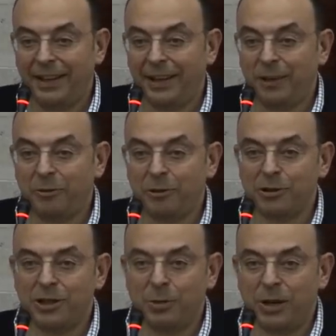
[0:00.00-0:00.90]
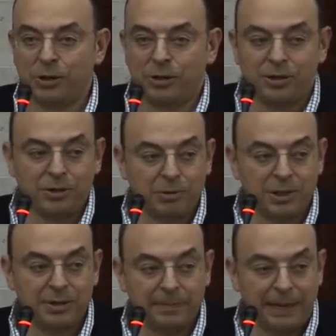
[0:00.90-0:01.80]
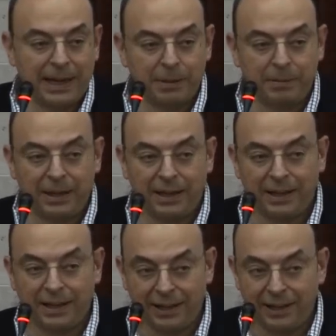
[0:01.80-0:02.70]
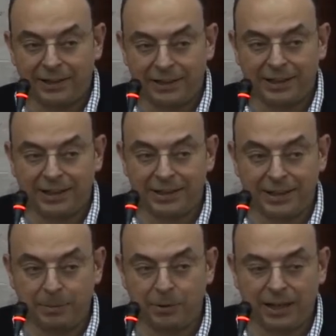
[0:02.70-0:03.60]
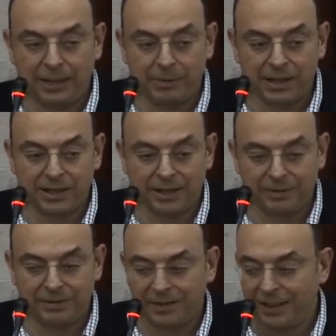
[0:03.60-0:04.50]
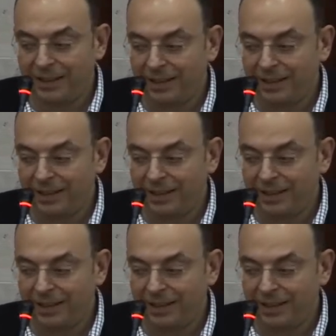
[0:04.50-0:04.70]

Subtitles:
and of course the questions, which make me learn and stimulate myself.